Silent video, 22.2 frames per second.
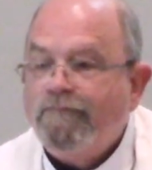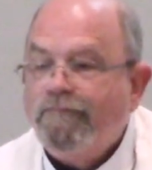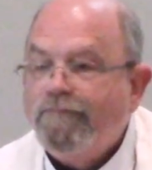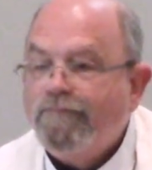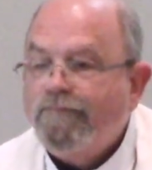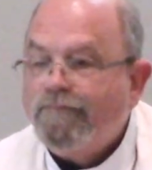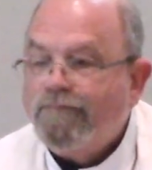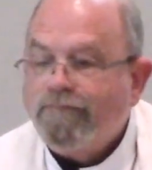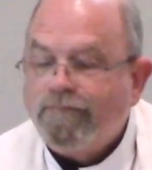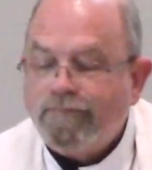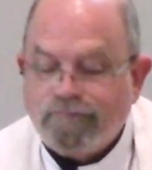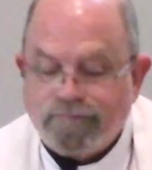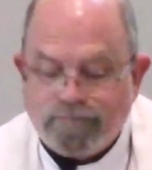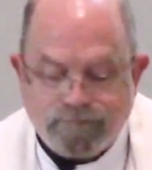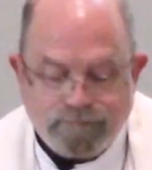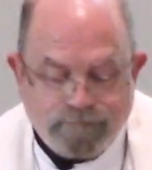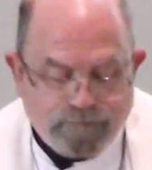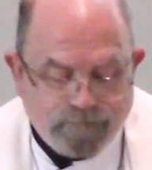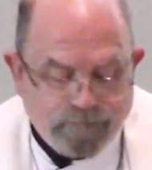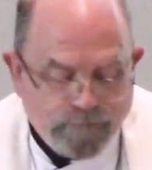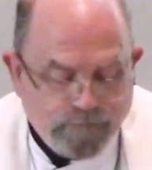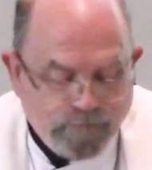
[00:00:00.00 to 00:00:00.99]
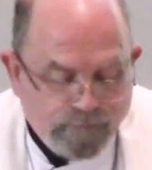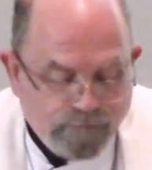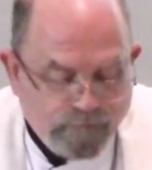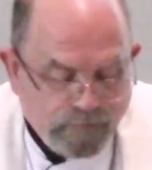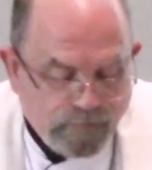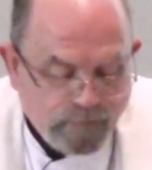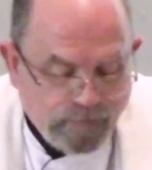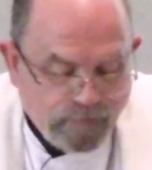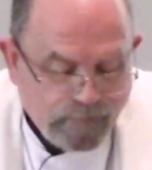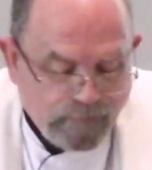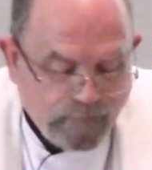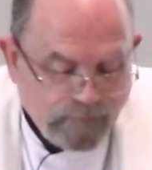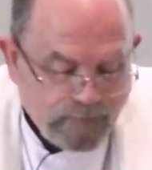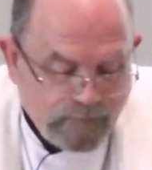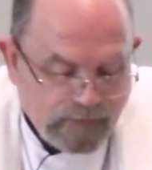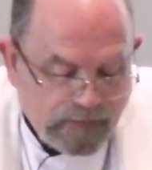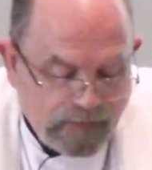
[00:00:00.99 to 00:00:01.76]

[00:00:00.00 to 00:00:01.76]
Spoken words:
(no one is talking)